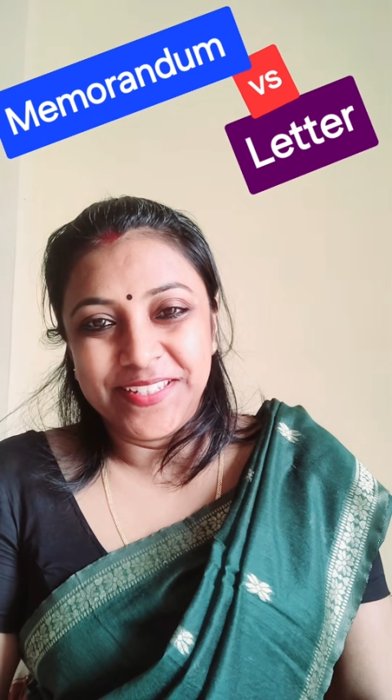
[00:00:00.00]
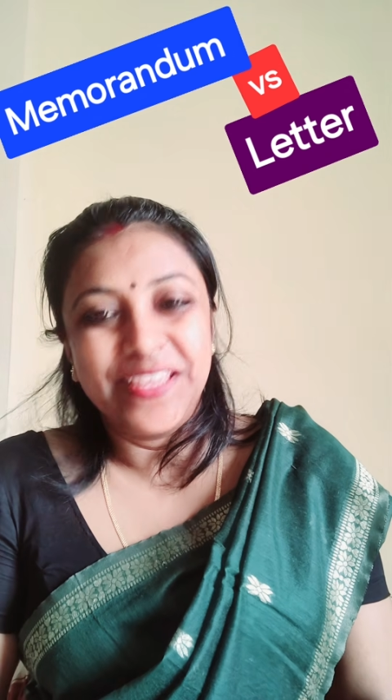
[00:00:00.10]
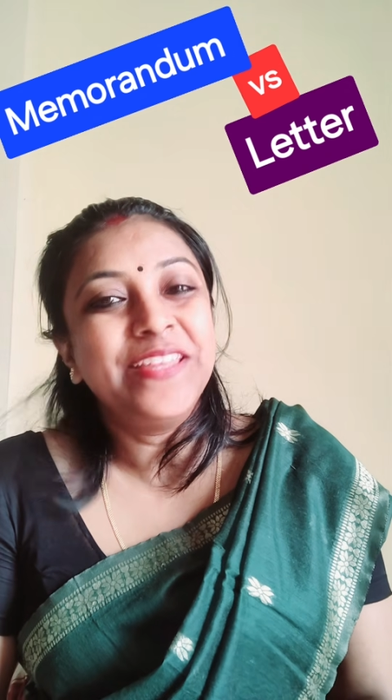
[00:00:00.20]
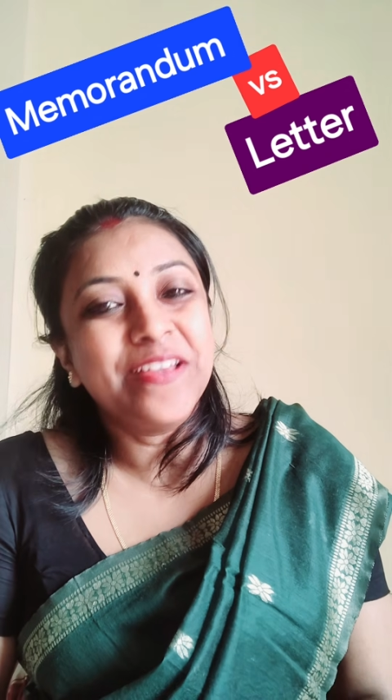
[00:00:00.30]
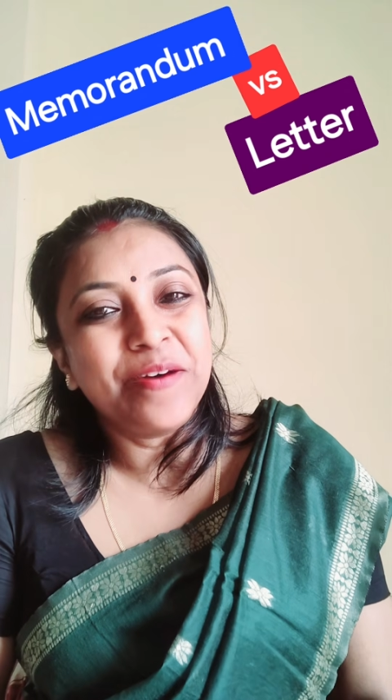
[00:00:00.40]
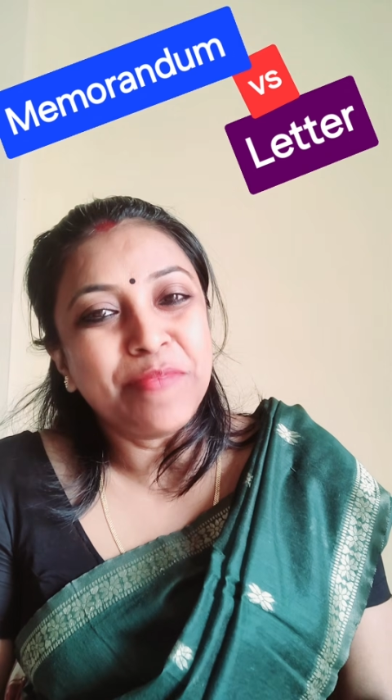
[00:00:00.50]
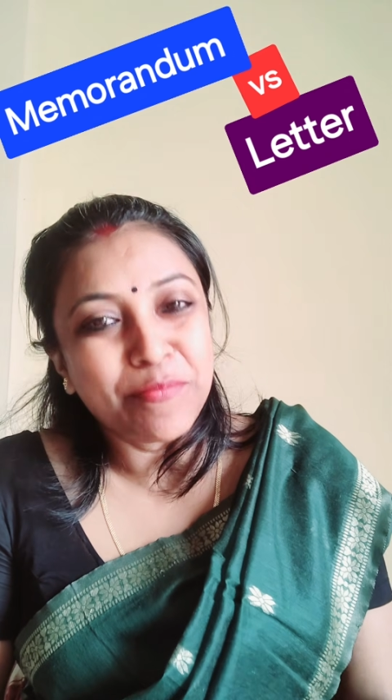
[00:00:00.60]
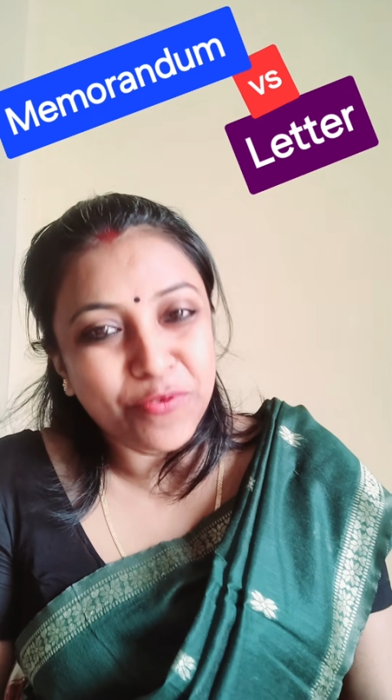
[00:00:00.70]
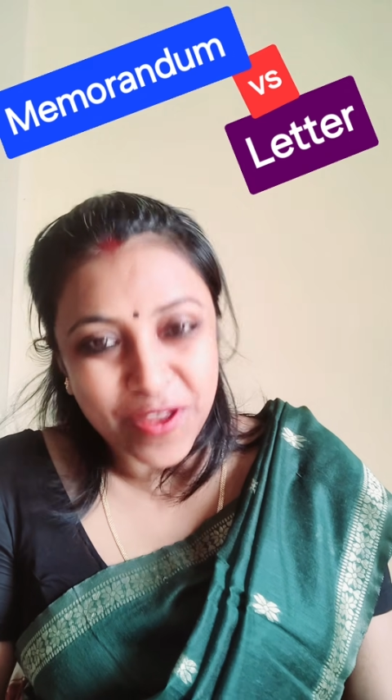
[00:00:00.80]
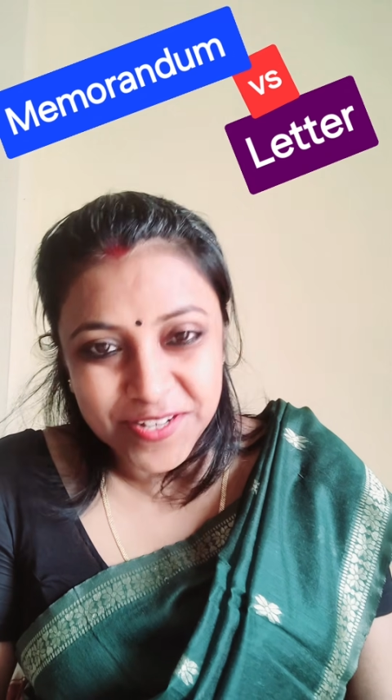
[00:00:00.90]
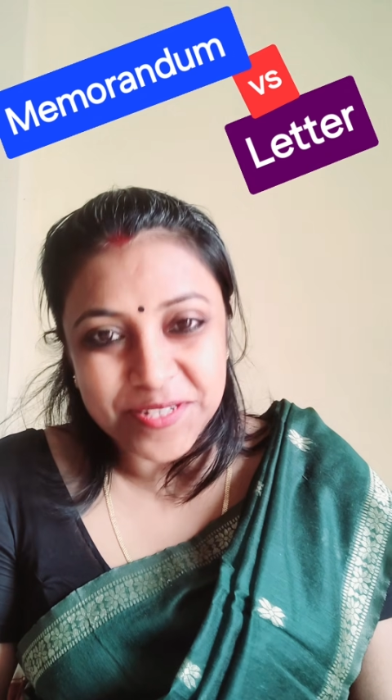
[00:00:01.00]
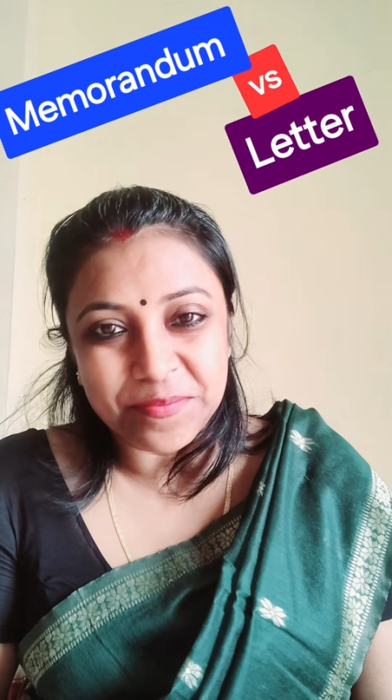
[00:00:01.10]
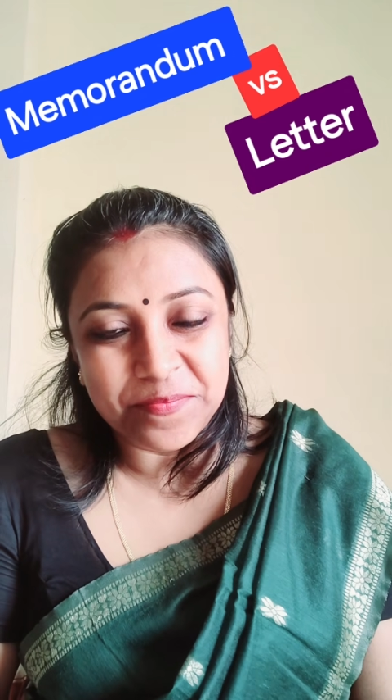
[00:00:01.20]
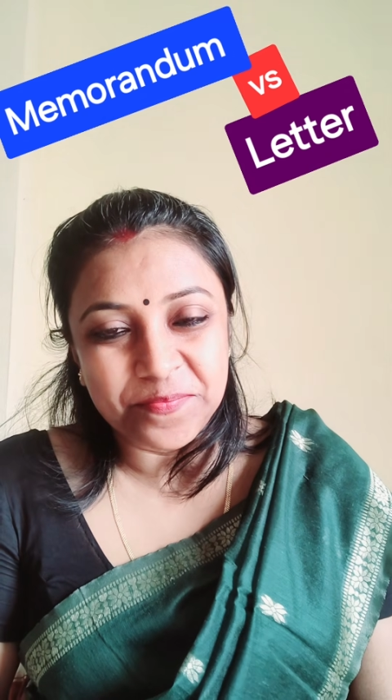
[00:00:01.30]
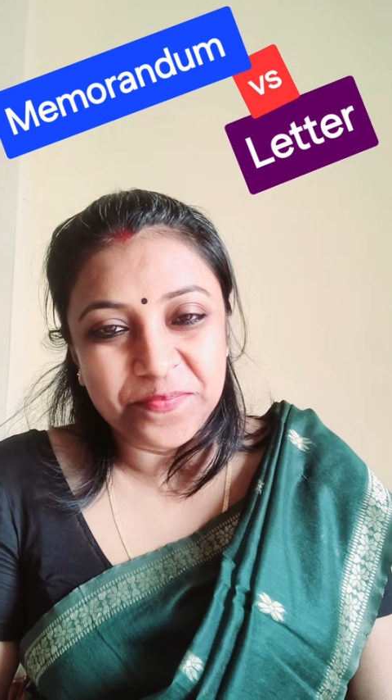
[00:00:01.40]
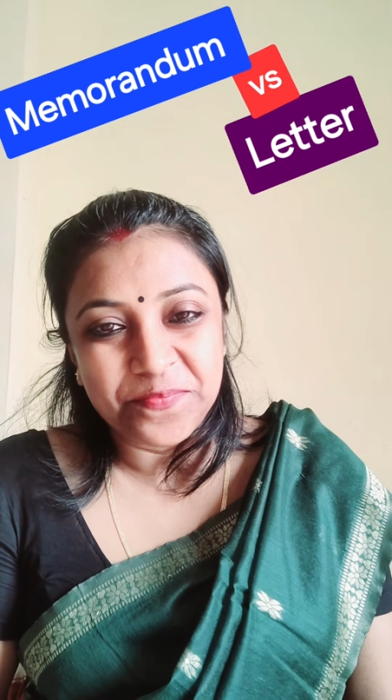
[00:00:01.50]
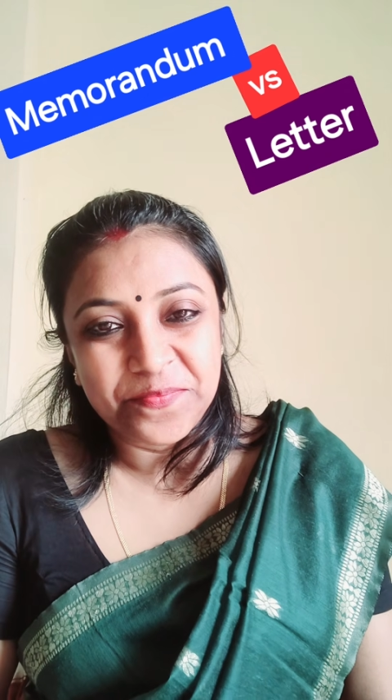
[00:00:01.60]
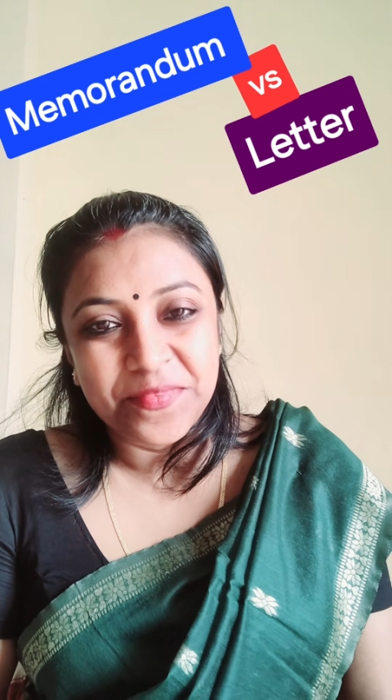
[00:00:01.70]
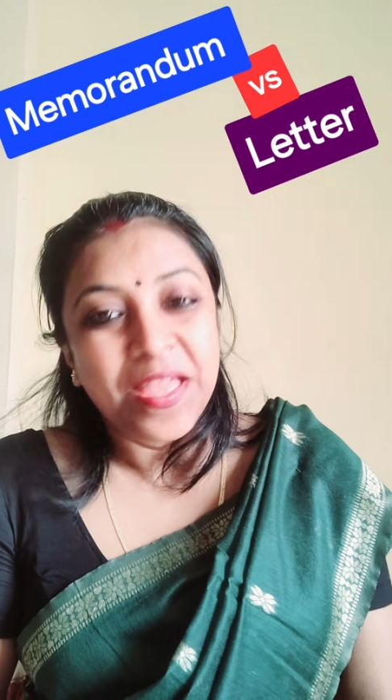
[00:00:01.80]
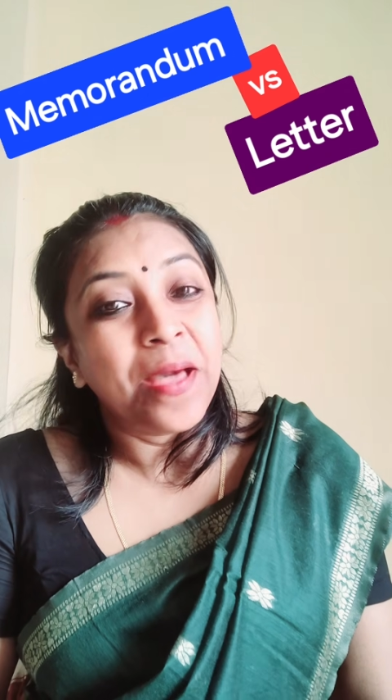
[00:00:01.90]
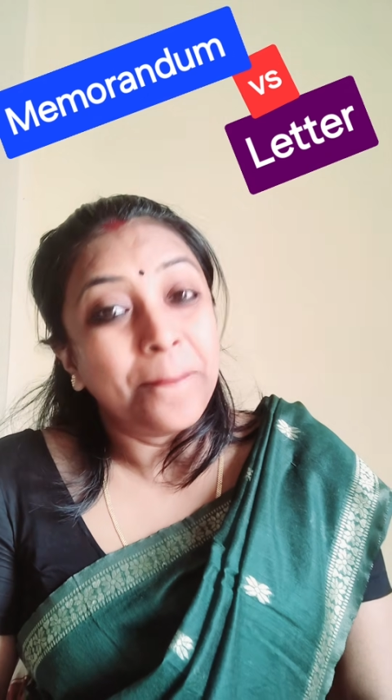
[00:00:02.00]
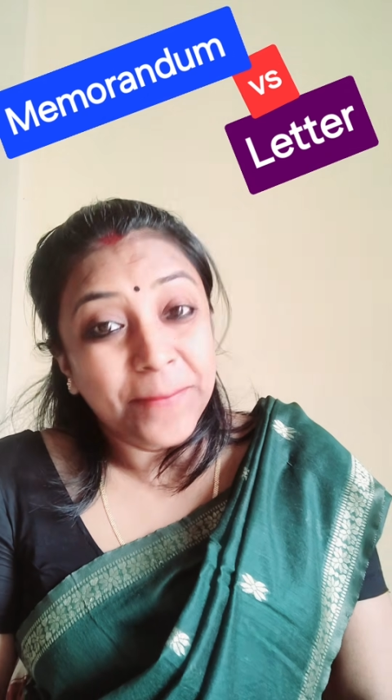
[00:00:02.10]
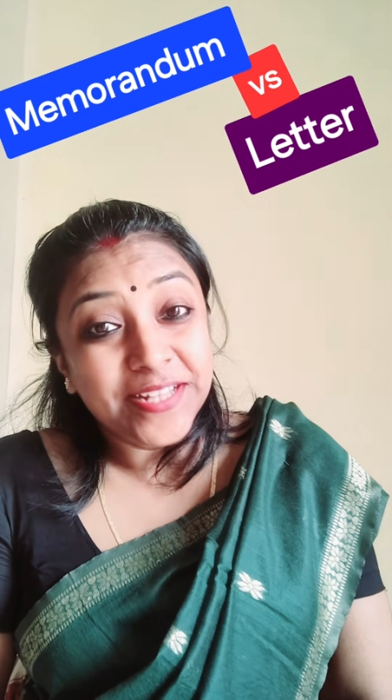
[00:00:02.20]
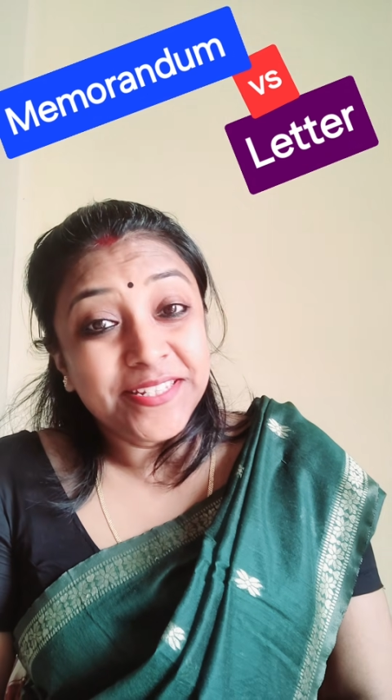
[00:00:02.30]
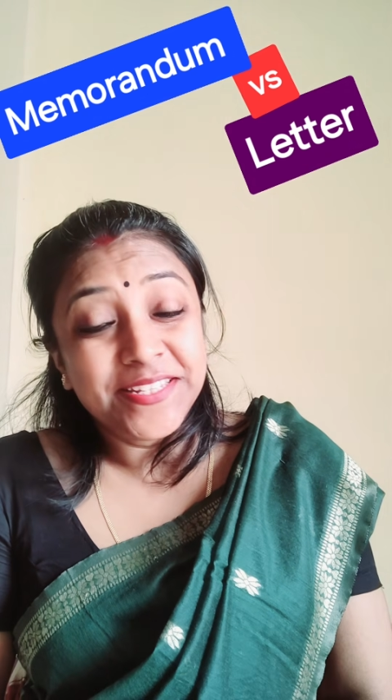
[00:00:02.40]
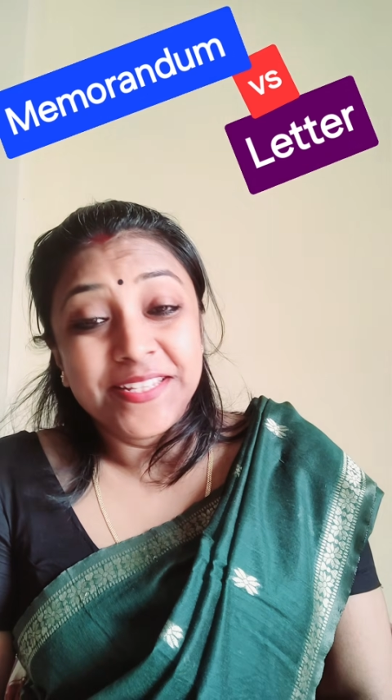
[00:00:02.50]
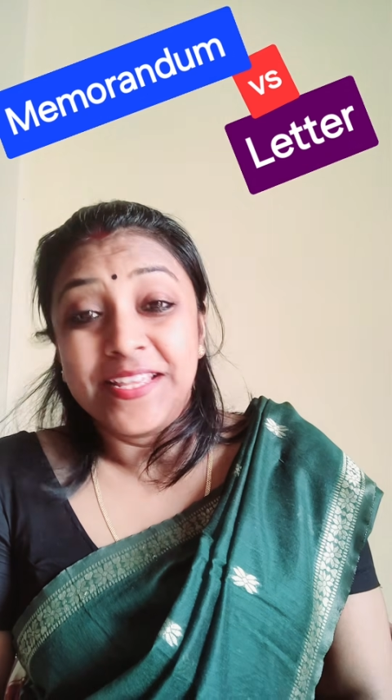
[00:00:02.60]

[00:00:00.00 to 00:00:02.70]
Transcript: in a memorandum, but